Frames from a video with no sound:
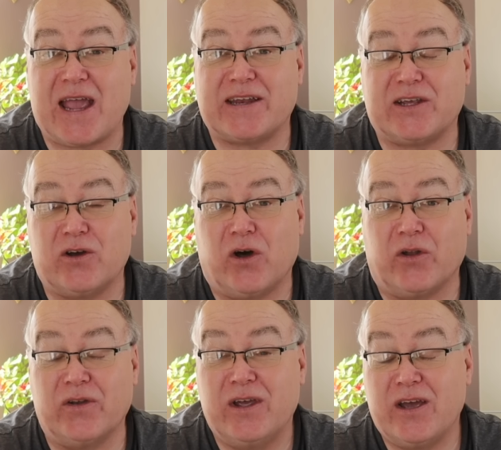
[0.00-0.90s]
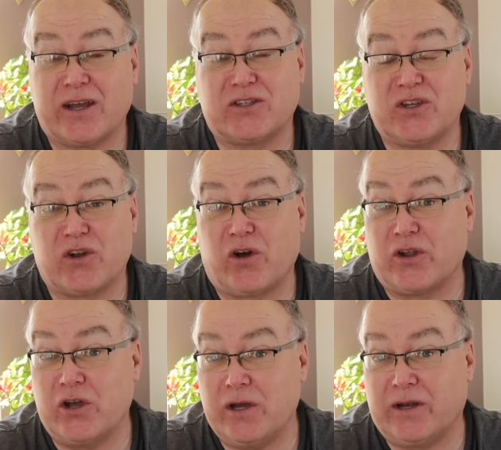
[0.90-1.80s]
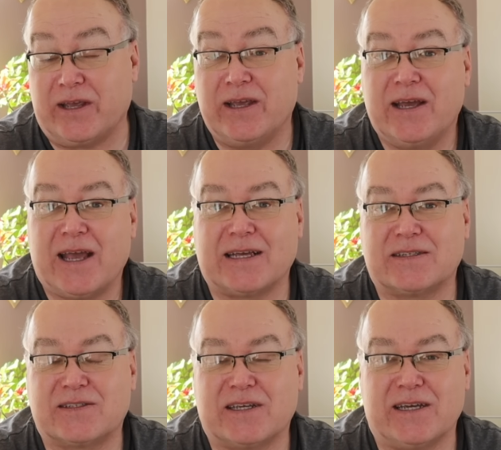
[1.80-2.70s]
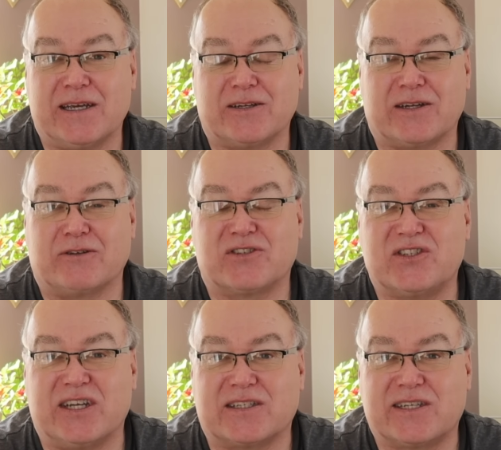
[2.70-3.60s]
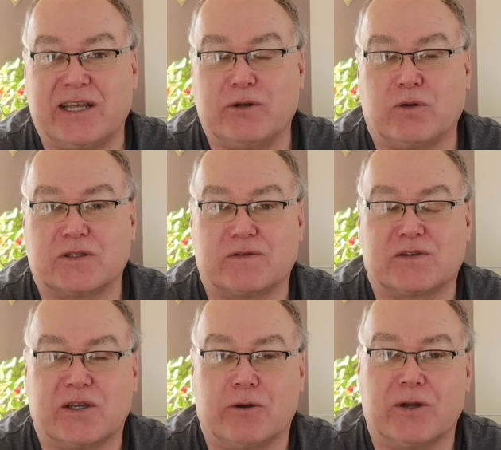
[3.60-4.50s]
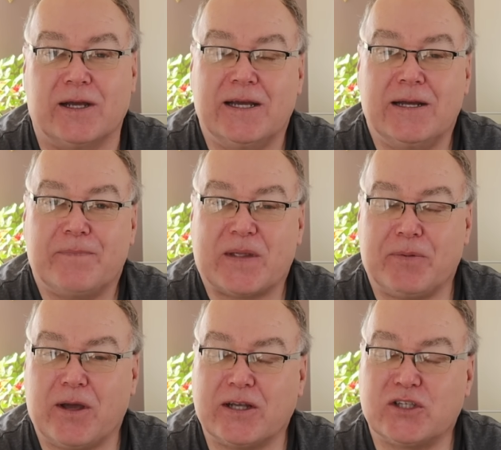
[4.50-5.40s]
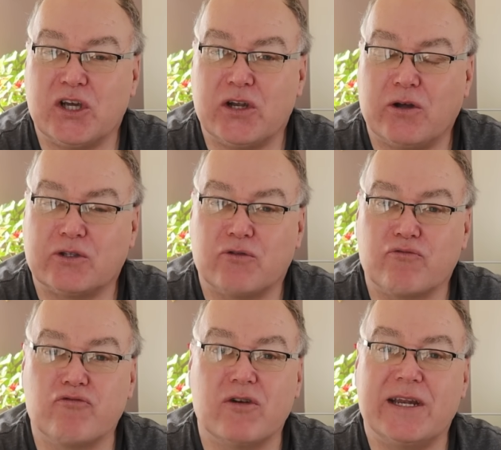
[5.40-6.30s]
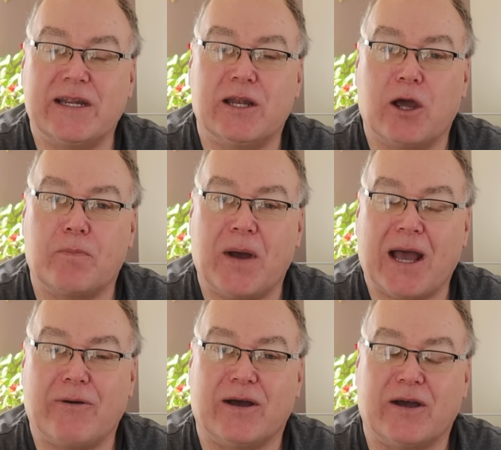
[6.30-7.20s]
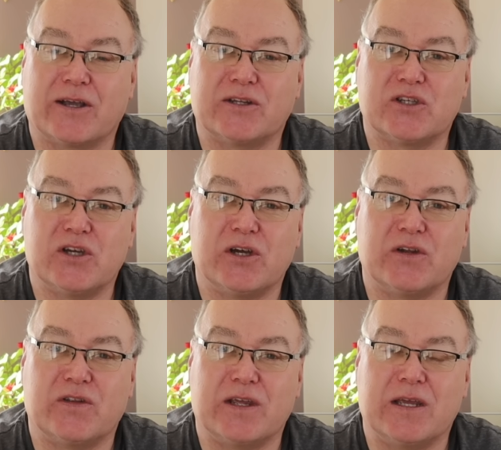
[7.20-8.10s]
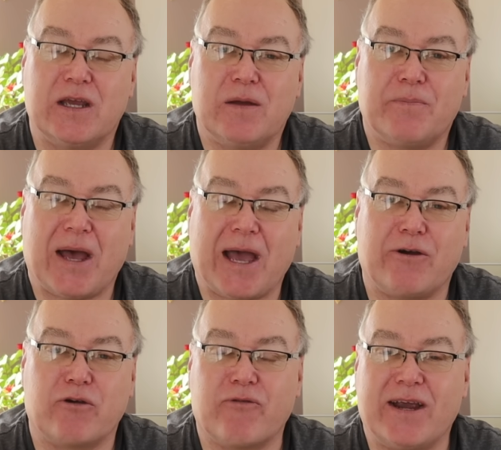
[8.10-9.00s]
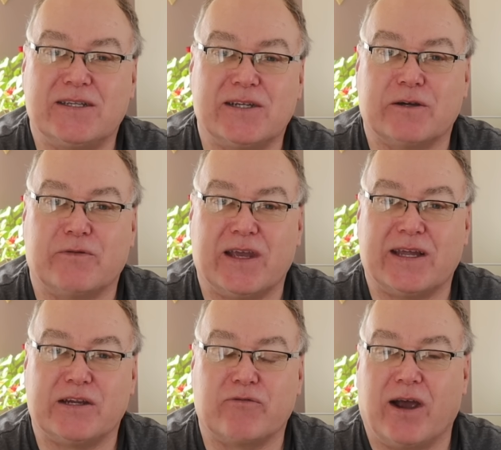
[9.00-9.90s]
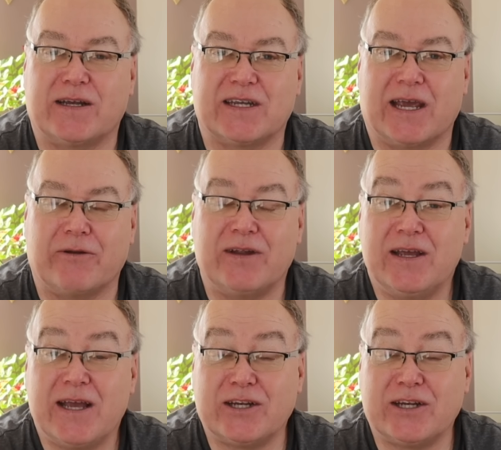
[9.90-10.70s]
the Eddy on. I could turn it on early at, say, I don't know, 6 kilowatts of solar. But I could turn it on to a really low power. I could turn the power rating of the Eddy right down